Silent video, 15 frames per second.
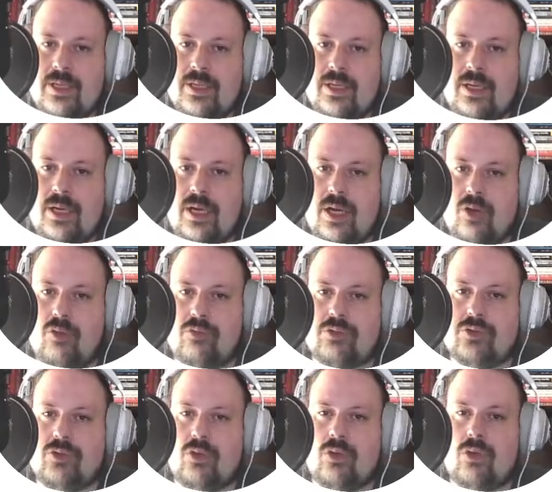uh,
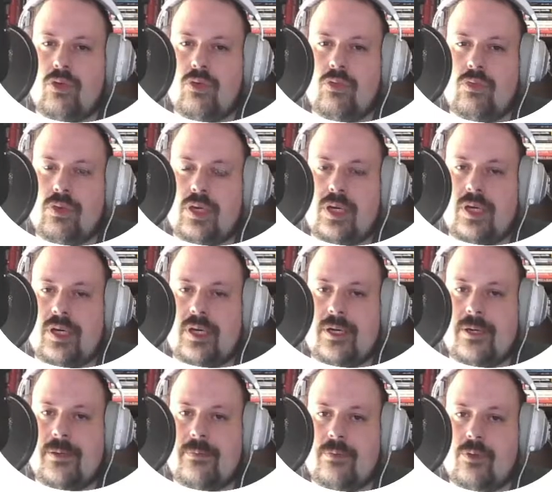console
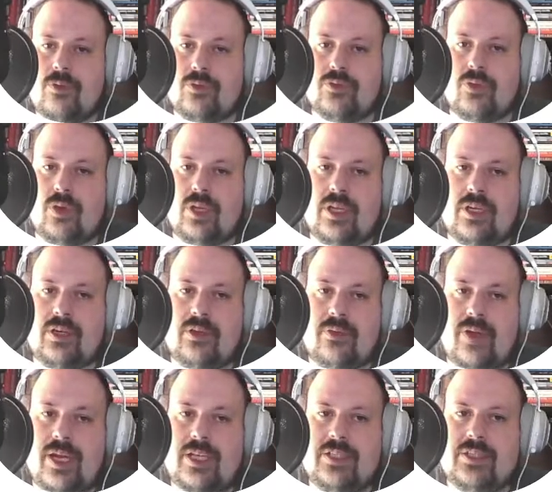uh, controller,
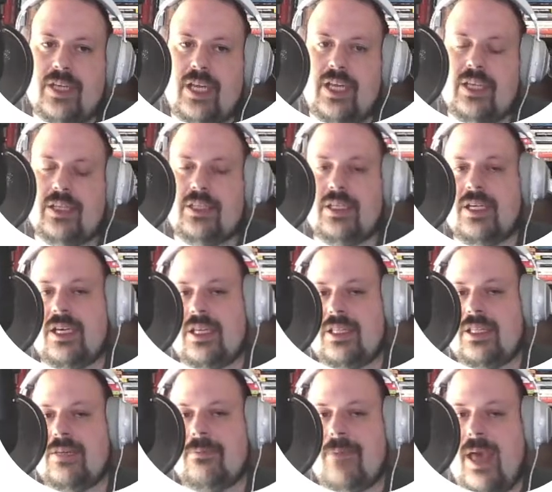right? And uh,
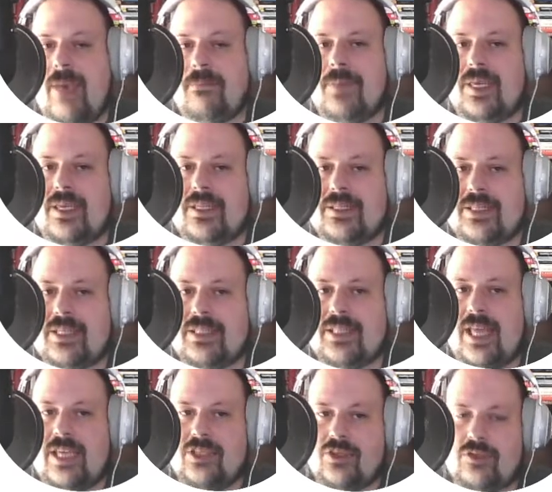the mapping is the
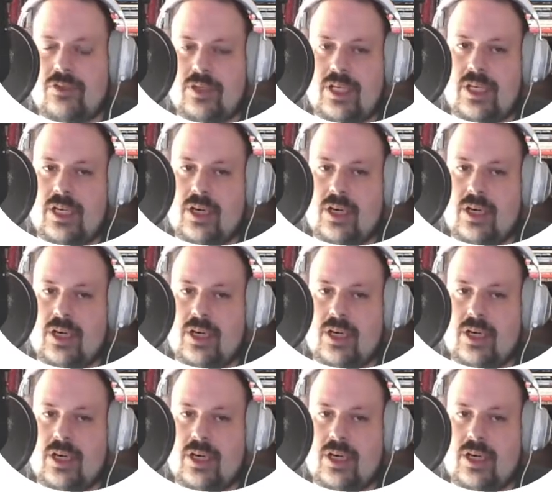slash uh,